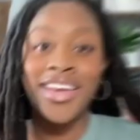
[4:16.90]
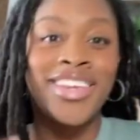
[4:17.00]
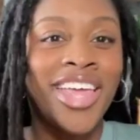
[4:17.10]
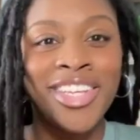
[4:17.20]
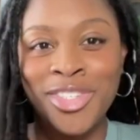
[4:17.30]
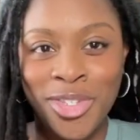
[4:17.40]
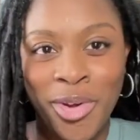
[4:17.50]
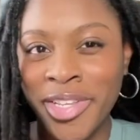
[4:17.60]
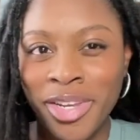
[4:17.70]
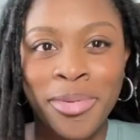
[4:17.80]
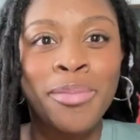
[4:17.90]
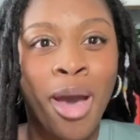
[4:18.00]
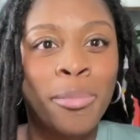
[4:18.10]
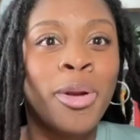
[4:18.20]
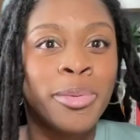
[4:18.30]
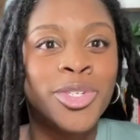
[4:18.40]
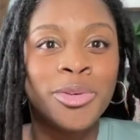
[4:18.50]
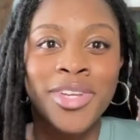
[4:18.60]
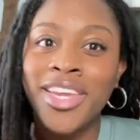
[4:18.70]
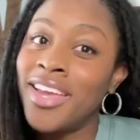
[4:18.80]
Now that you know a little bit about
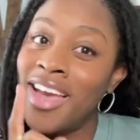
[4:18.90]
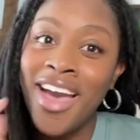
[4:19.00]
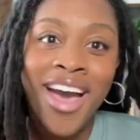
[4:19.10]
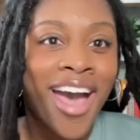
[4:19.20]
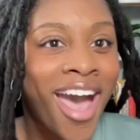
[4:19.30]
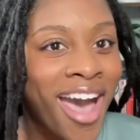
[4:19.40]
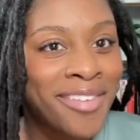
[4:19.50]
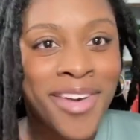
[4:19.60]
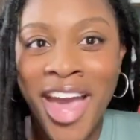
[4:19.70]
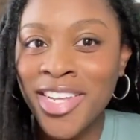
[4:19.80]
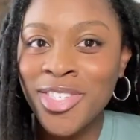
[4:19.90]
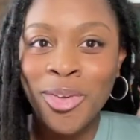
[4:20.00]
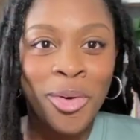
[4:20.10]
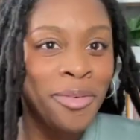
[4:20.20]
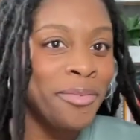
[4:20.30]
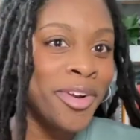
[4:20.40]
perpetuity, I've got a story for